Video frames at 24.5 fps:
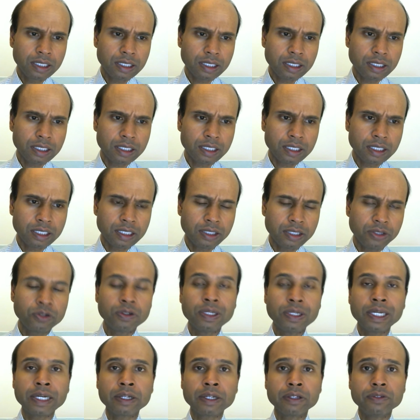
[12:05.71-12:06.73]
uh,
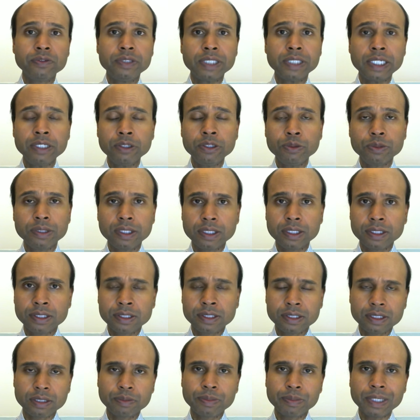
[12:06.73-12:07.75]
your lack of
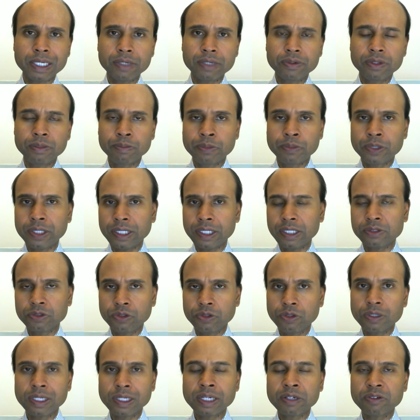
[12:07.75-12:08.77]
genuineness about the
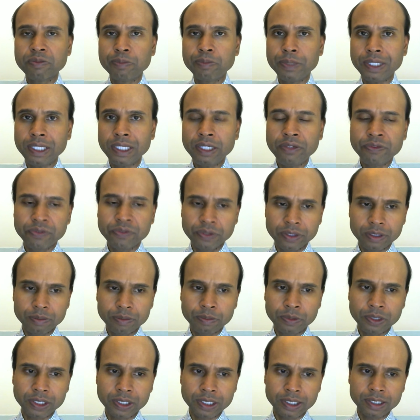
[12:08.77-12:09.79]
prayers or your lack of belief in
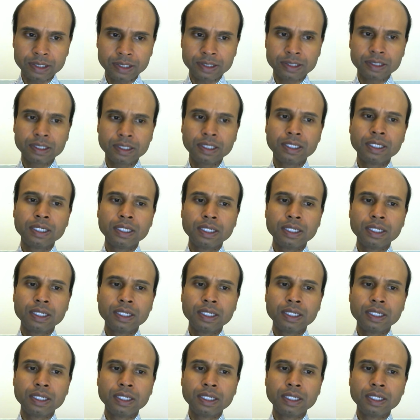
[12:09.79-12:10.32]
the prayers.